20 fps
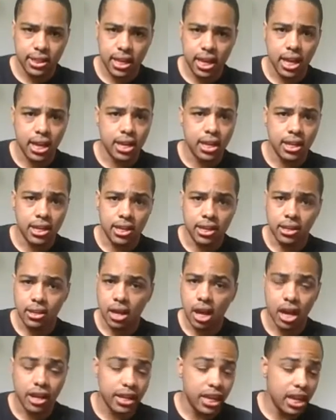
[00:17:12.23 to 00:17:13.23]
and
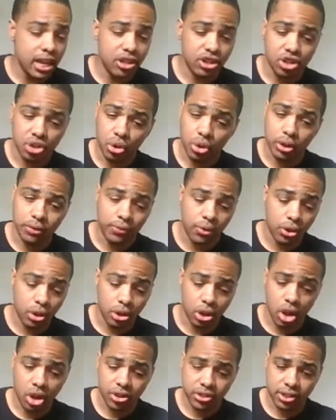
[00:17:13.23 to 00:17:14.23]
again, sorry for your
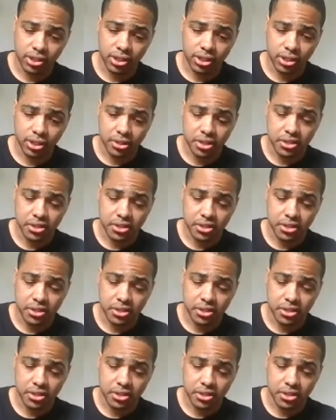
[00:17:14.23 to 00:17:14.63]
loss,